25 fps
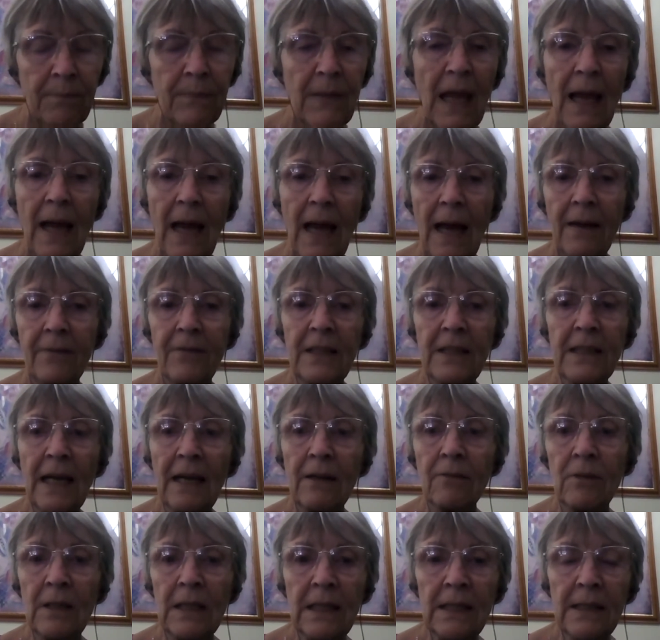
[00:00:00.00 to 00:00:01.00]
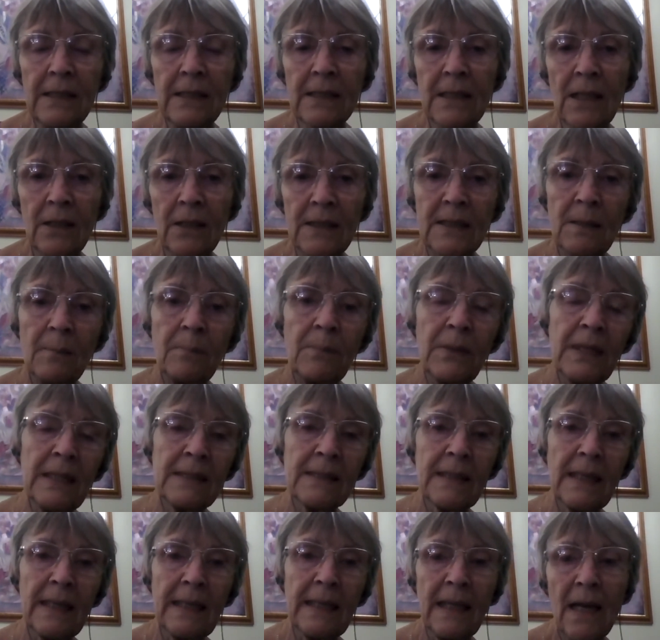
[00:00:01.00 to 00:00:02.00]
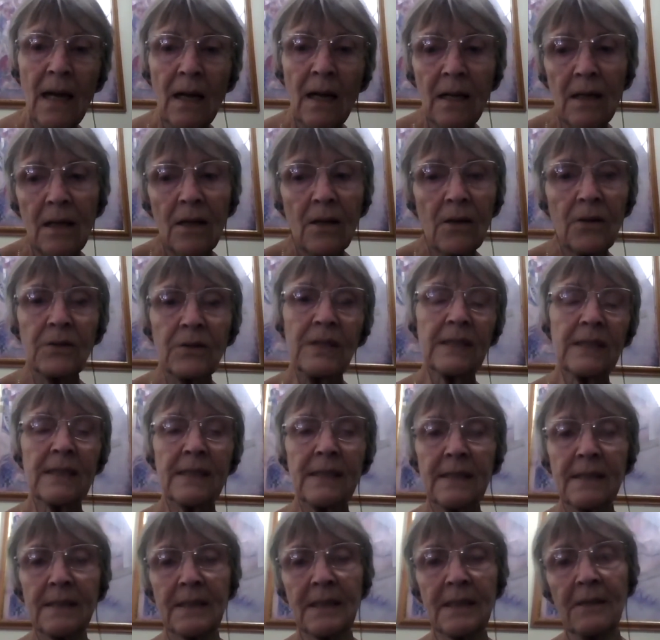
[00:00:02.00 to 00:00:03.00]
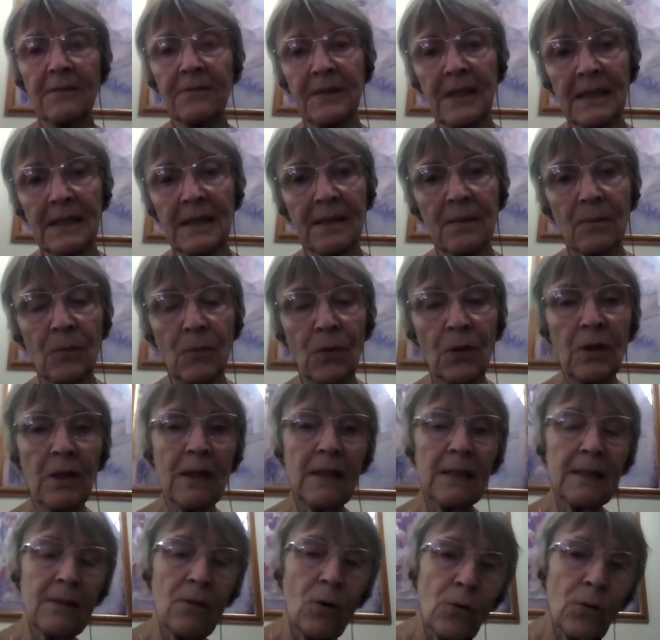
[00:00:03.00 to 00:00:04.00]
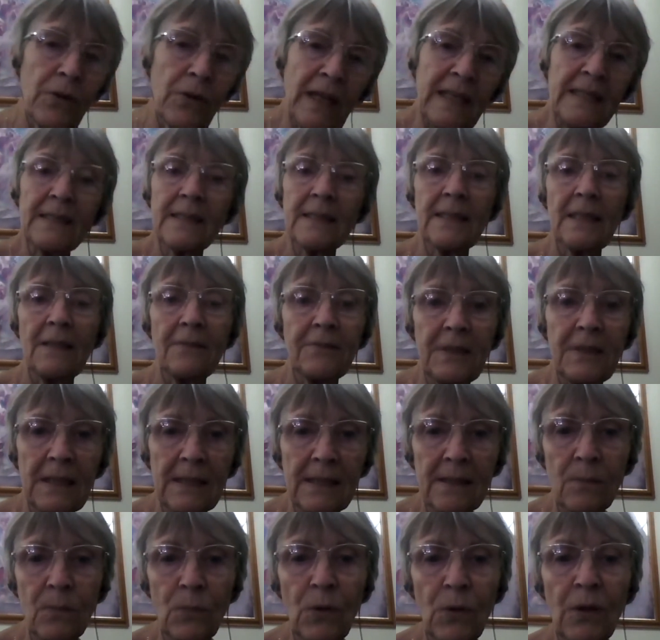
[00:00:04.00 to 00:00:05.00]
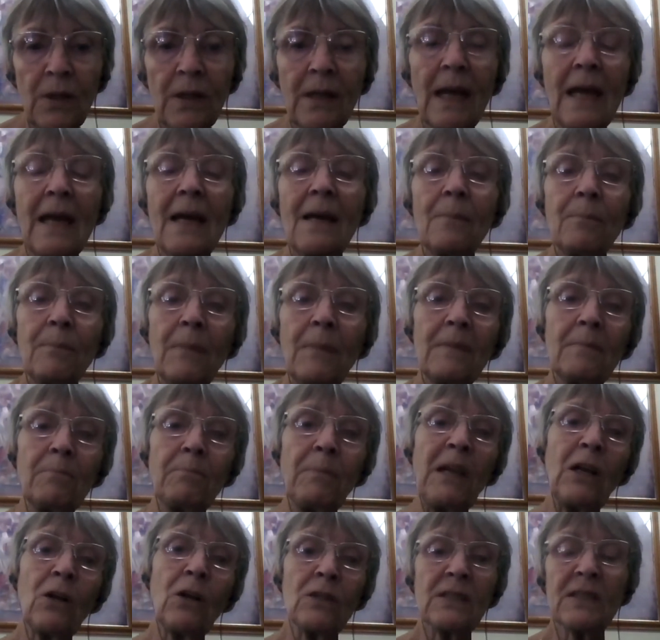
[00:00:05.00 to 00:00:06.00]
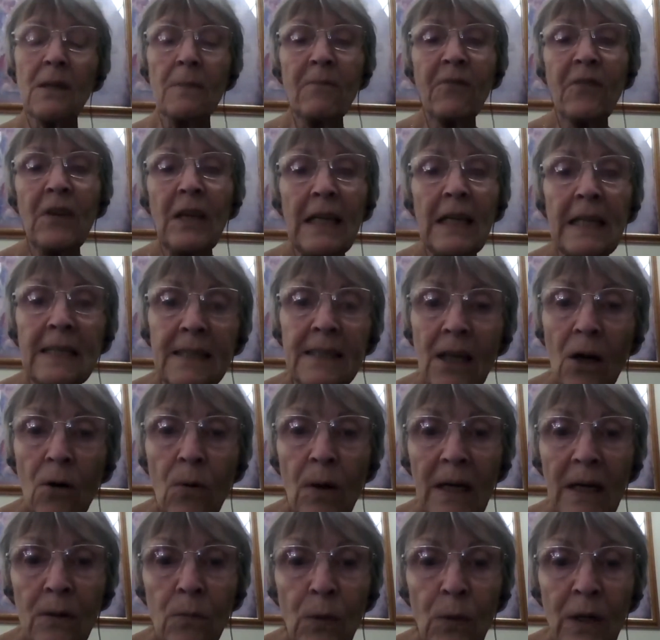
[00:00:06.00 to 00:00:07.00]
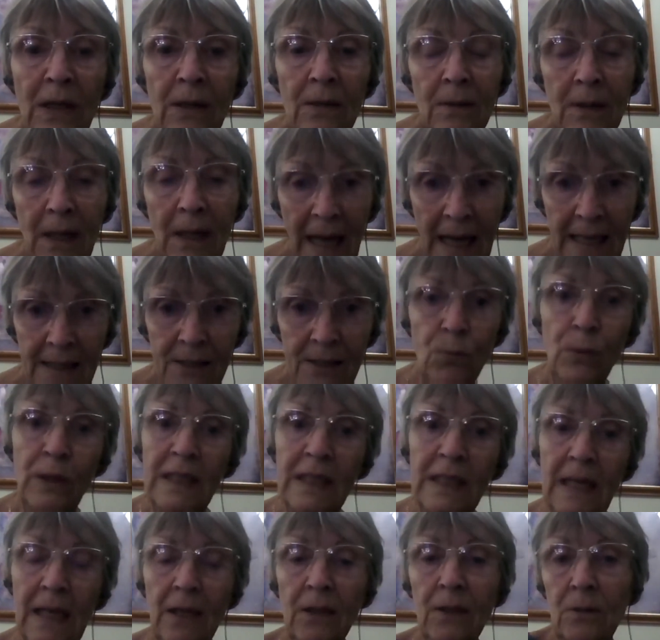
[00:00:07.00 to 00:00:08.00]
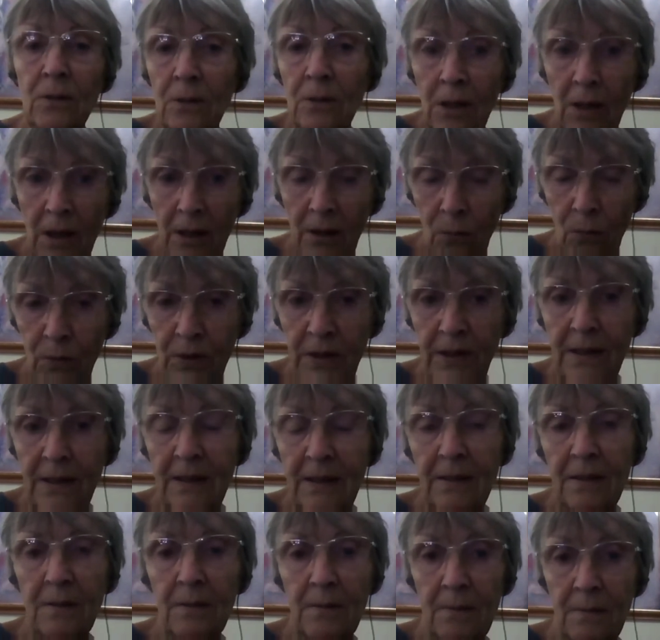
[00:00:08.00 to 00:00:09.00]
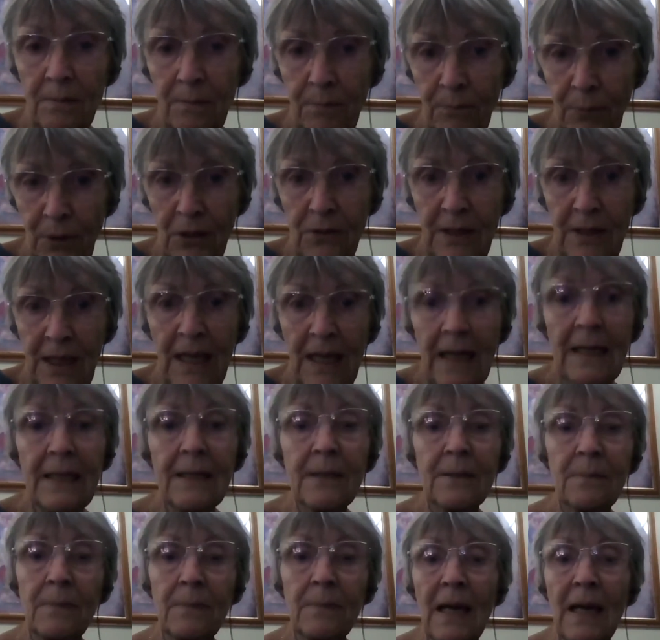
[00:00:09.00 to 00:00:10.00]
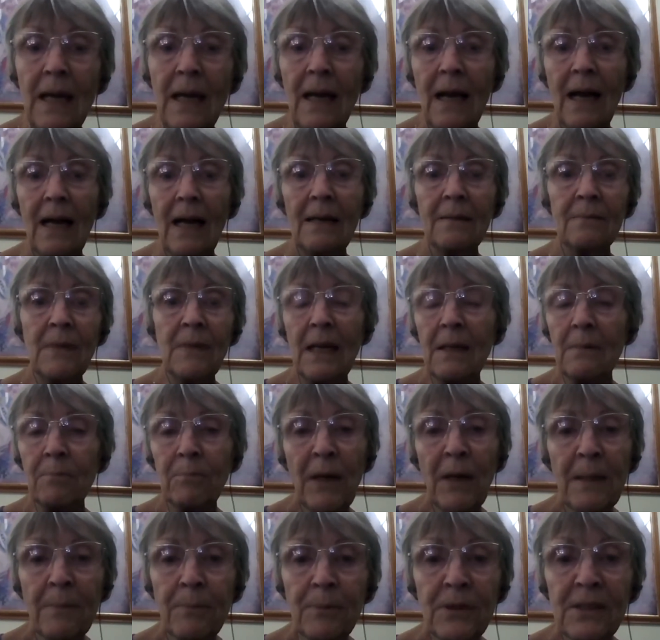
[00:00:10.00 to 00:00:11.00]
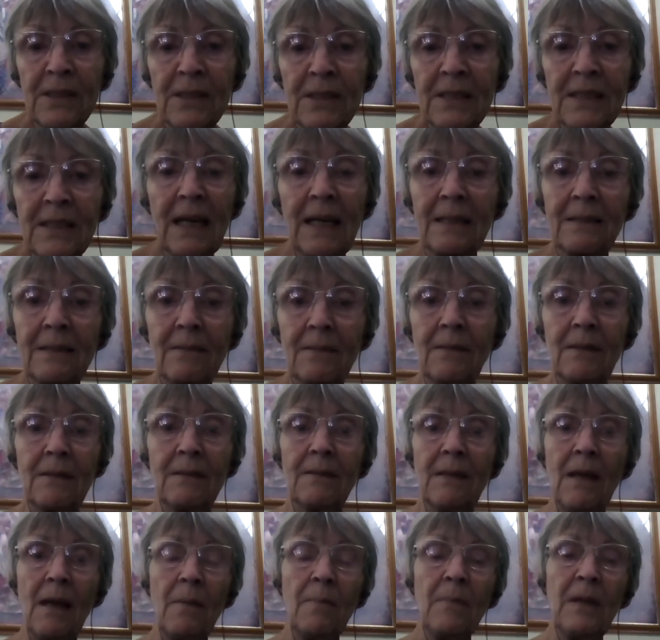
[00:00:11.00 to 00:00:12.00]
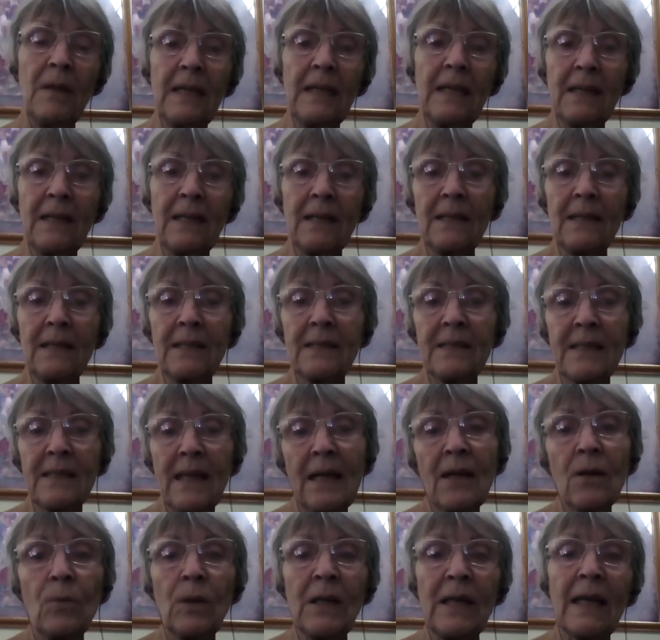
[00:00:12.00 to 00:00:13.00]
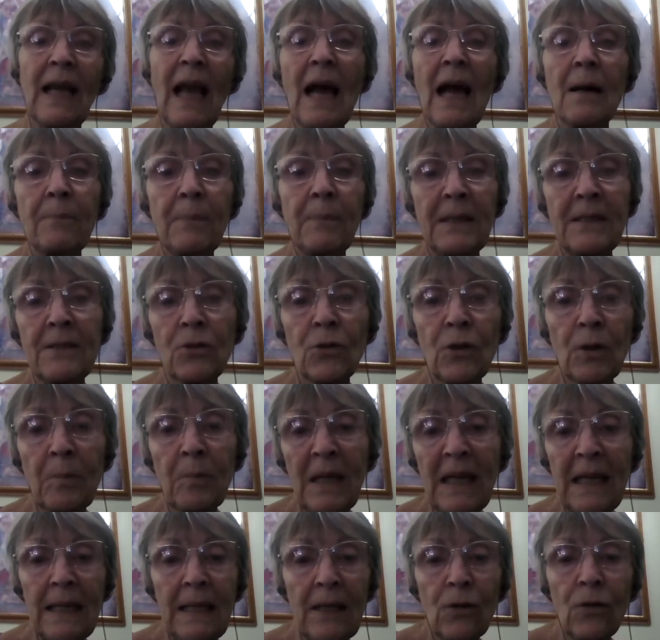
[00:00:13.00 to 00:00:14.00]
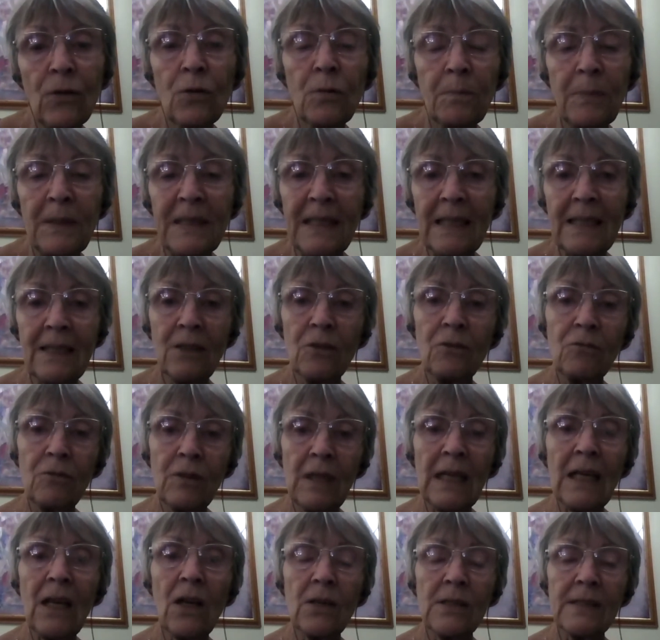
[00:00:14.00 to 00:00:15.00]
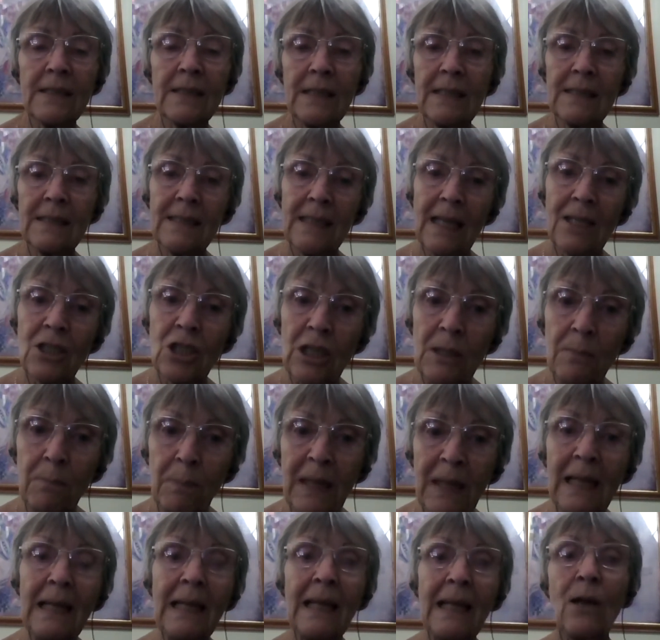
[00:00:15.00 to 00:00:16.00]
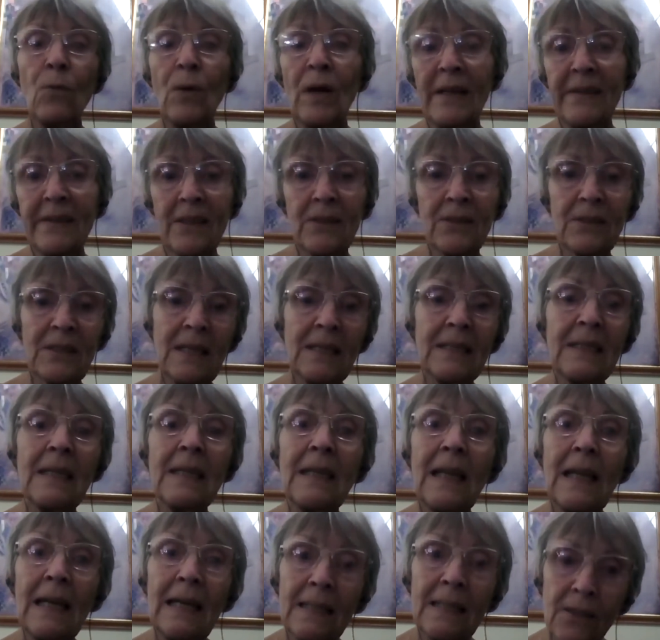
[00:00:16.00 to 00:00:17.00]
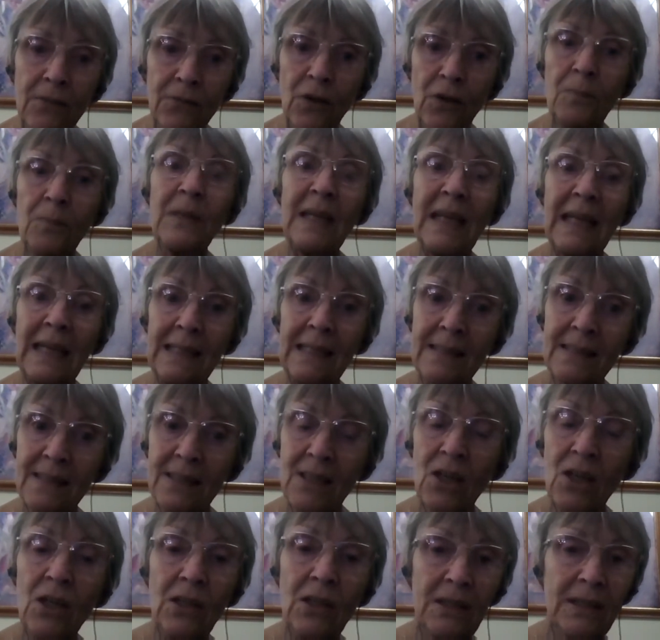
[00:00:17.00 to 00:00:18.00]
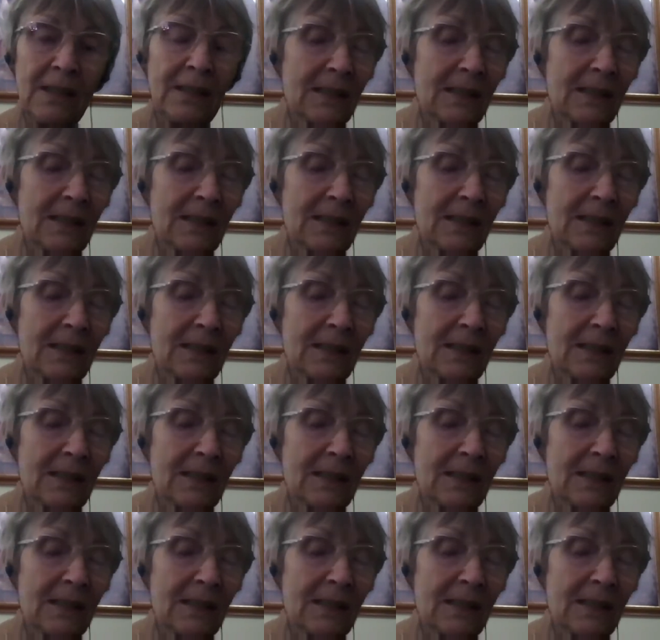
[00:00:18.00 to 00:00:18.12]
having that release, like somebody say, oh, this stuff doesn't work or that stuff doesn't work because I'm feeling so unwell, as we know, like with the Protandim, and people start immediately saying, well, it can't be doing me any good, but they don't realise that it's actually peeling away those onion layers from the inside.